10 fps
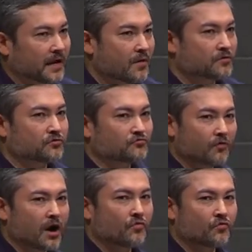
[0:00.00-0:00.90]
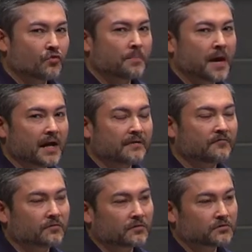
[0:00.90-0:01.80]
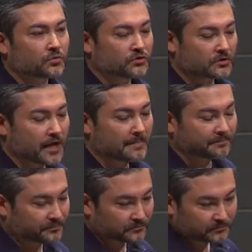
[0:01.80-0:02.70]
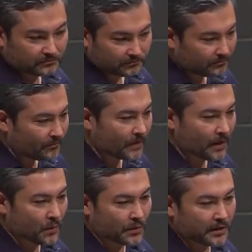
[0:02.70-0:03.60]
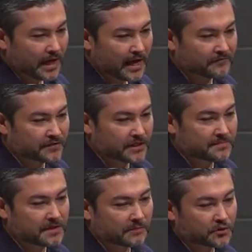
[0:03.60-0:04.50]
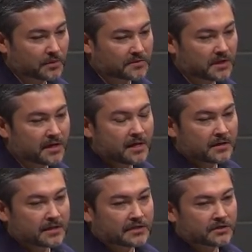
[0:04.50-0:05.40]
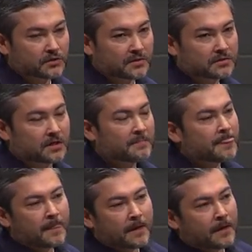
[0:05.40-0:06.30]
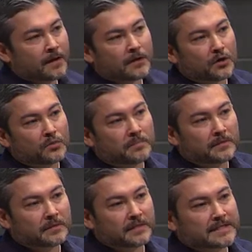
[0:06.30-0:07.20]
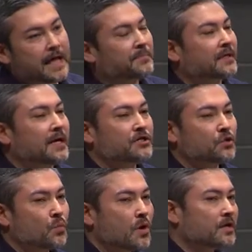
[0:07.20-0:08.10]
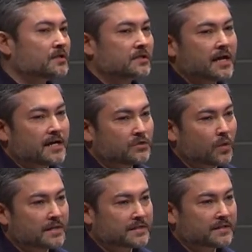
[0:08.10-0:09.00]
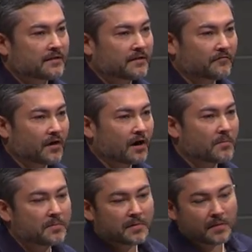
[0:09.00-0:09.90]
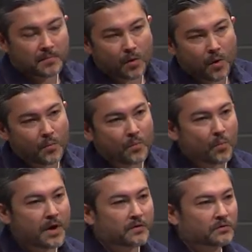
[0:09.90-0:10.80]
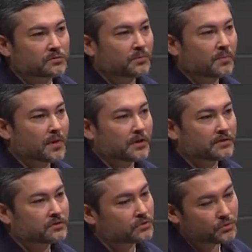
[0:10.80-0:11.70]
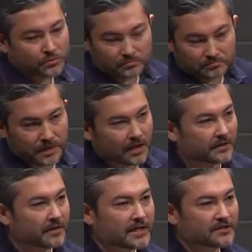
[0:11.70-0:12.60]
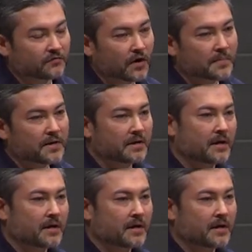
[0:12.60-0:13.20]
was a real pain for us was that we would have teams come to us and say to us, this application works in XYZ environment, but when it was promoted to the next environment,